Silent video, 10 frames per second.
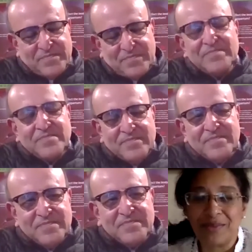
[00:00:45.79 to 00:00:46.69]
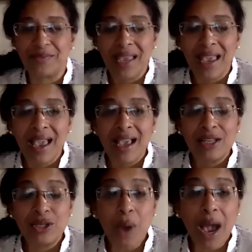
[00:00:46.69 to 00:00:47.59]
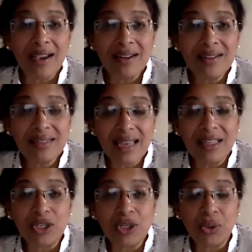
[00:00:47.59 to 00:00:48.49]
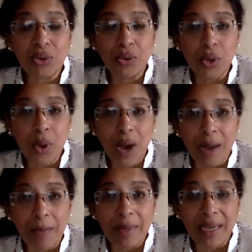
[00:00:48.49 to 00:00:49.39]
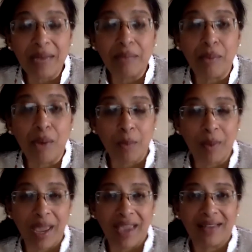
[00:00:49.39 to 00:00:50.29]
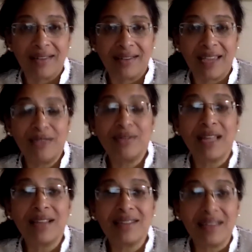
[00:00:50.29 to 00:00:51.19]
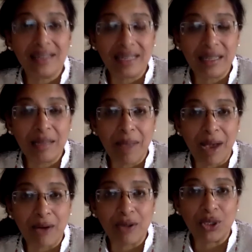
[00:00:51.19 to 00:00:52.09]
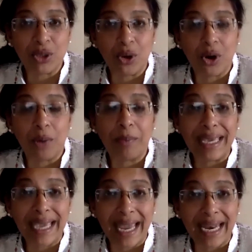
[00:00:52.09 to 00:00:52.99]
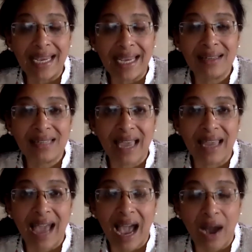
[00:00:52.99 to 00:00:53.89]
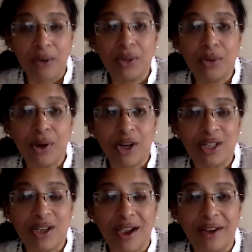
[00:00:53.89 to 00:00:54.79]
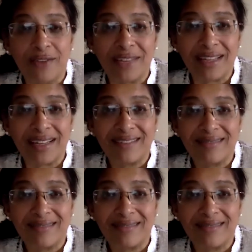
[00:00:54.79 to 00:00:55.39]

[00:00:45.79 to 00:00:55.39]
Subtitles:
It's a pleasure. So I understand that you grew up in Bombay. Can you tell us a little about your beginnings and how you got into Ayurveda?